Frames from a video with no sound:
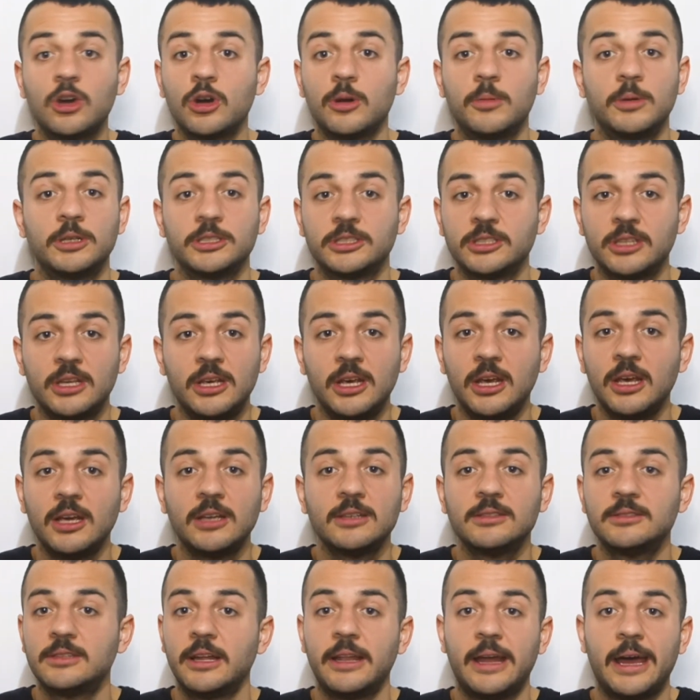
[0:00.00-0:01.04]
e-commerce
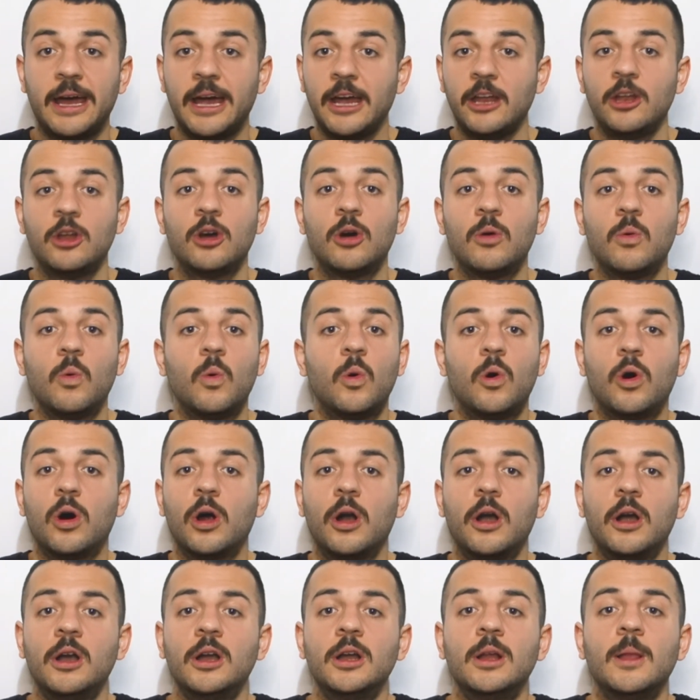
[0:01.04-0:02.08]
kings that I know
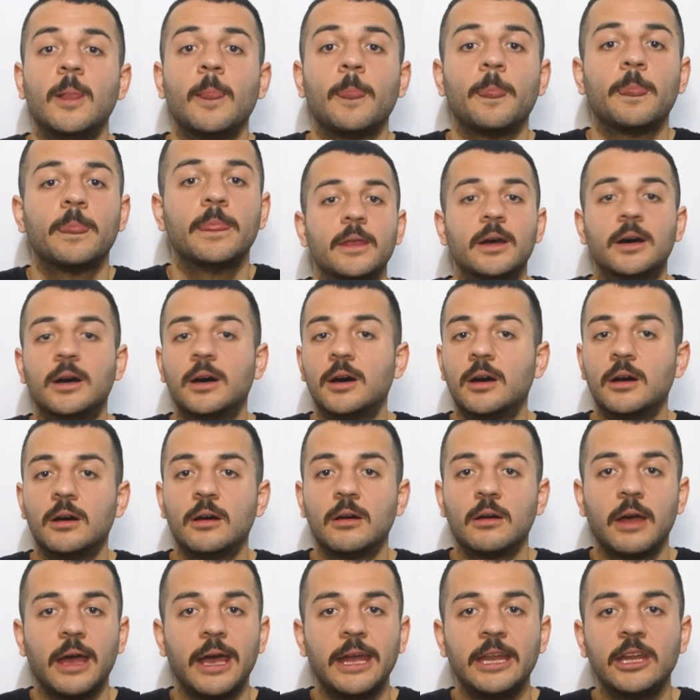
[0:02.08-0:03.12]
or
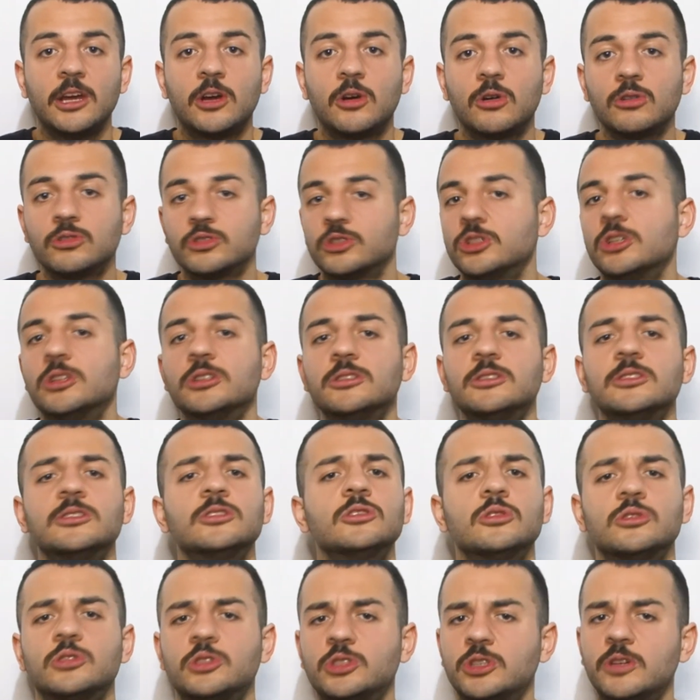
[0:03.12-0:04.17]
any
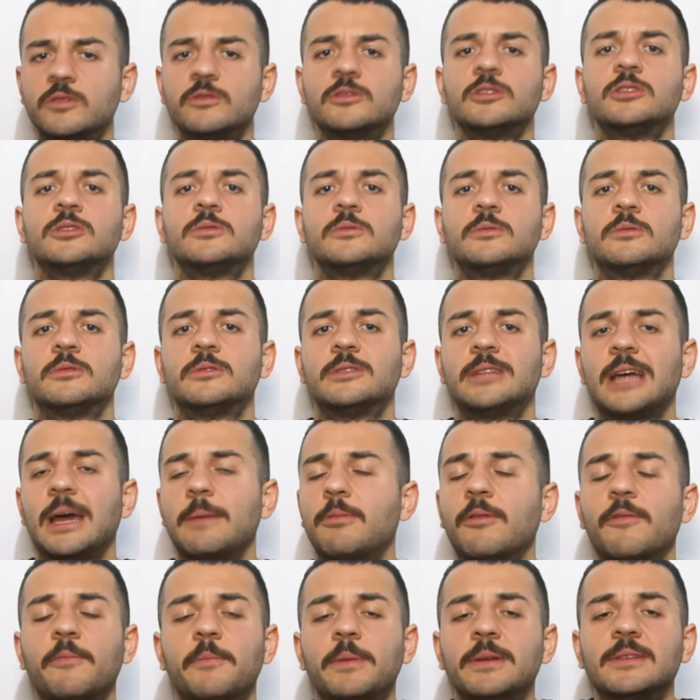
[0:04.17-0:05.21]
consultants or service
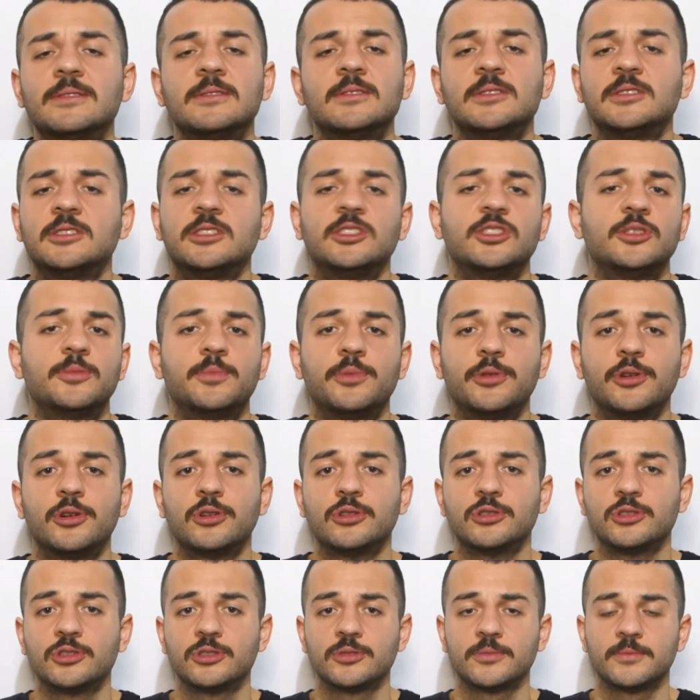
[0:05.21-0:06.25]
type of business
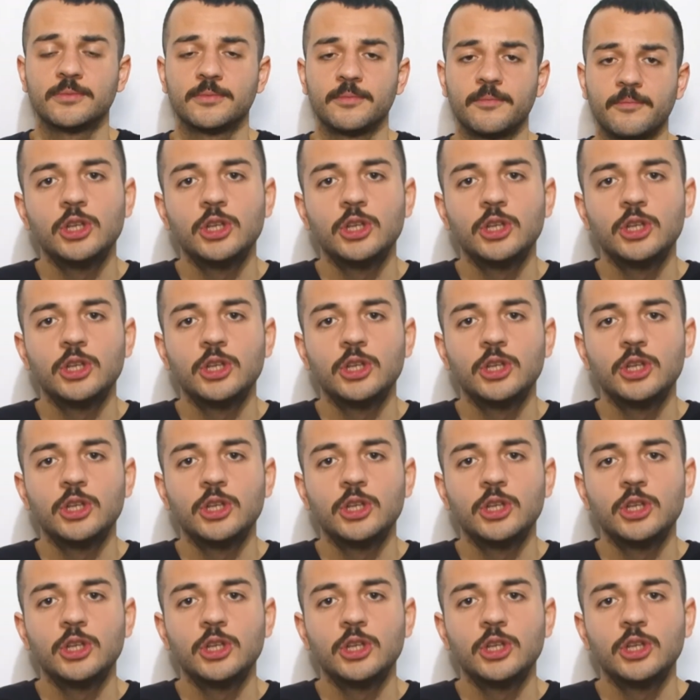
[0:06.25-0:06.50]
entrepreneurs.